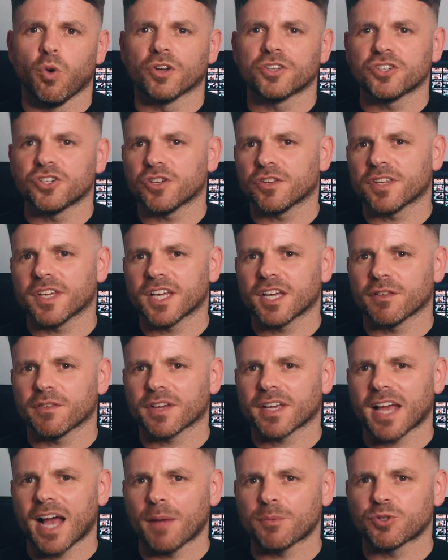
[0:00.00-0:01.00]
What did you think of
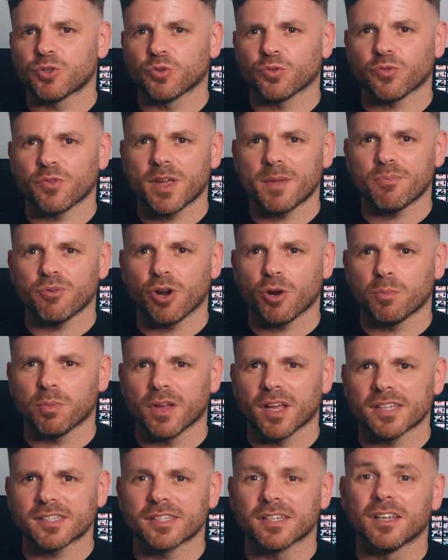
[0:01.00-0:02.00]
the Capsule three Pro
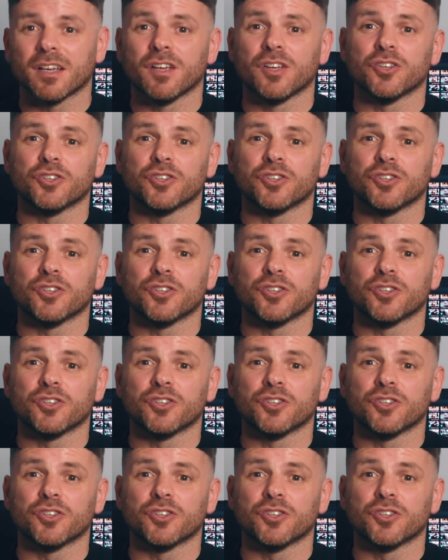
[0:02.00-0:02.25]
Plus?